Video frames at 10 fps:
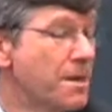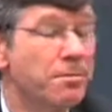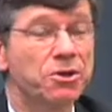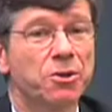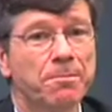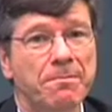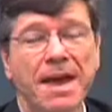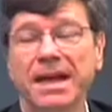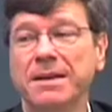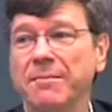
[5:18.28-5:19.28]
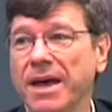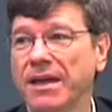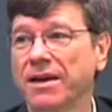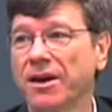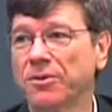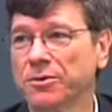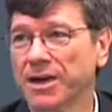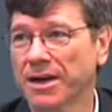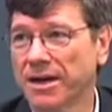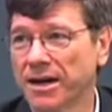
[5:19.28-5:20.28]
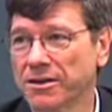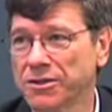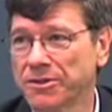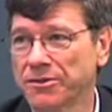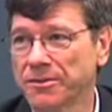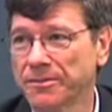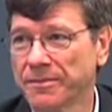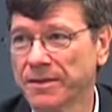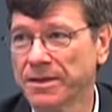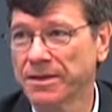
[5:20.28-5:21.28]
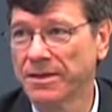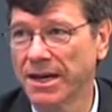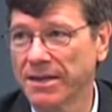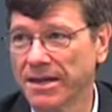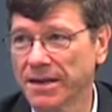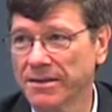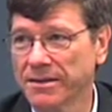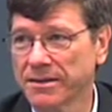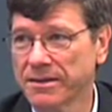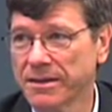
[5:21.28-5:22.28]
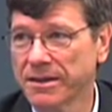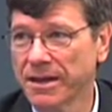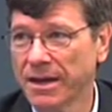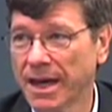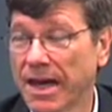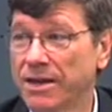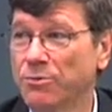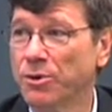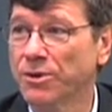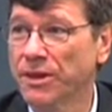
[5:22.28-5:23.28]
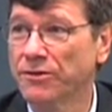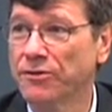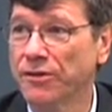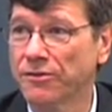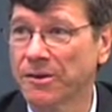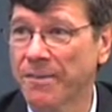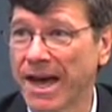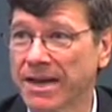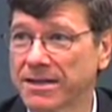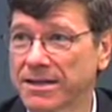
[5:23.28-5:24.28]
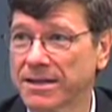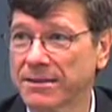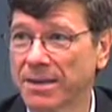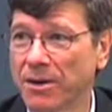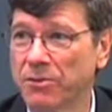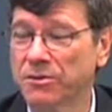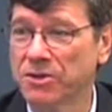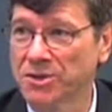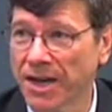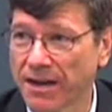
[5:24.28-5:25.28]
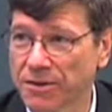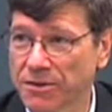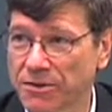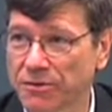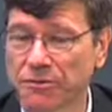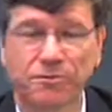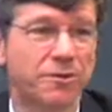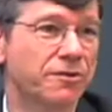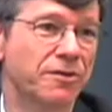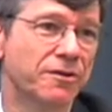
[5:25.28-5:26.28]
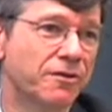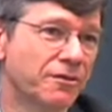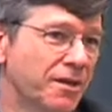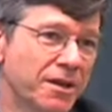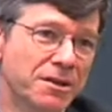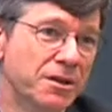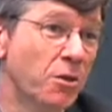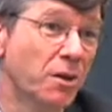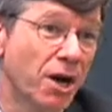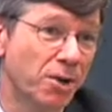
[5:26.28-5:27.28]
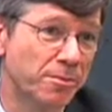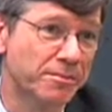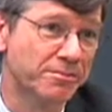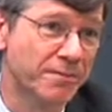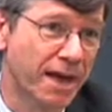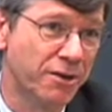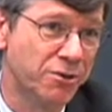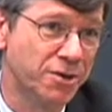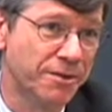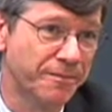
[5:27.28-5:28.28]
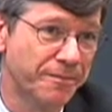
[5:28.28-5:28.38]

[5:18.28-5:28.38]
But there are many, many other technologies like that. And if we think systematically about the challenges, for instance, low carbon energy,